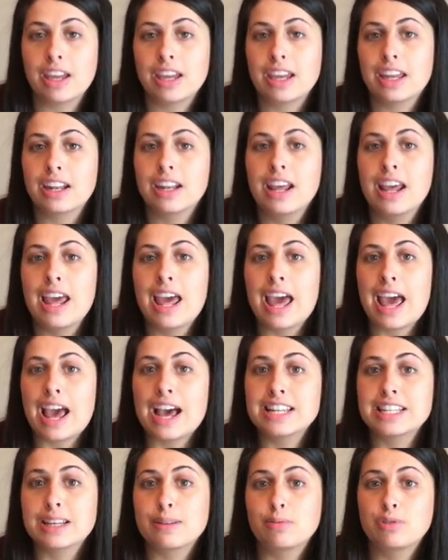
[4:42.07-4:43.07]
And as
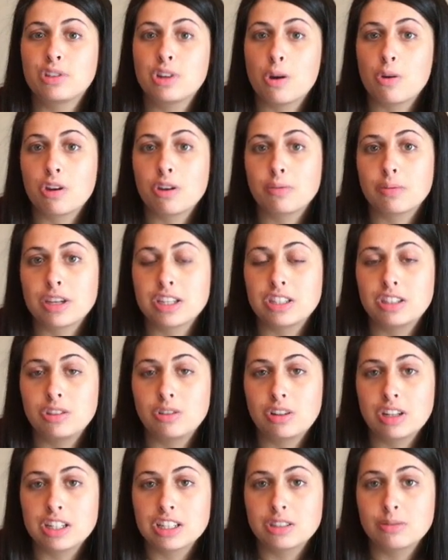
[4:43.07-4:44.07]
I'm showing my
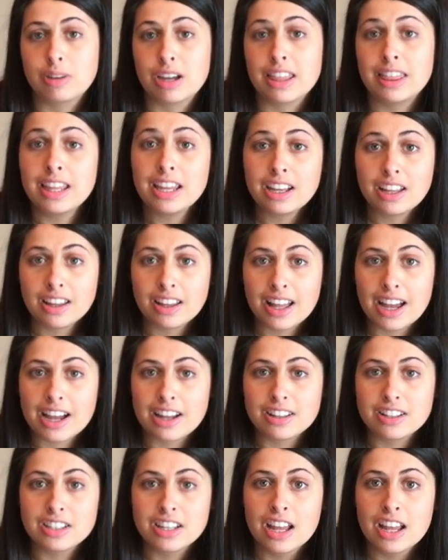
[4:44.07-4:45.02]
students my think alouds,